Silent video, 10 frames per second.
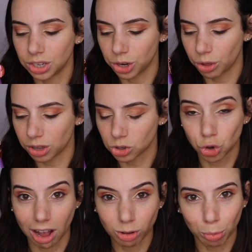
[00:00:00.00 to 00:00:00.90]
you know, the
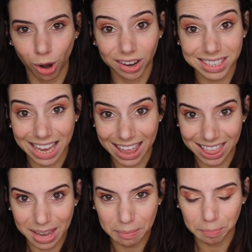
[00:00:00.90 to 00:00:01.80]
travel products
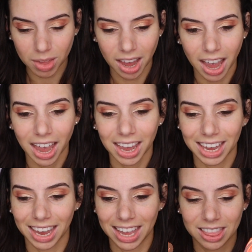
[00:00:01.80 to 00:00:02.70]
in them,
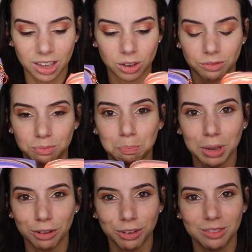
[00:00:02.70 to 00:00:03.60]
in the
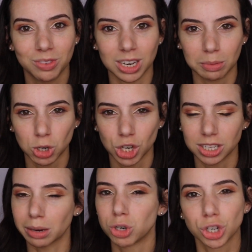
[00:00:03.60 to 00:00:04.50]
Benefit vending
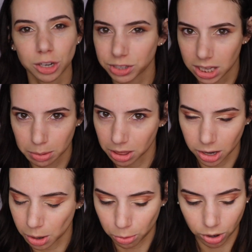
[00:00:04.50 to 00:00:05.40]
machines. I'm sure y'all have seen them at
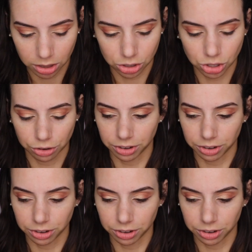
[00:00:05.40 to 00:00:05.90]
the airport. They're so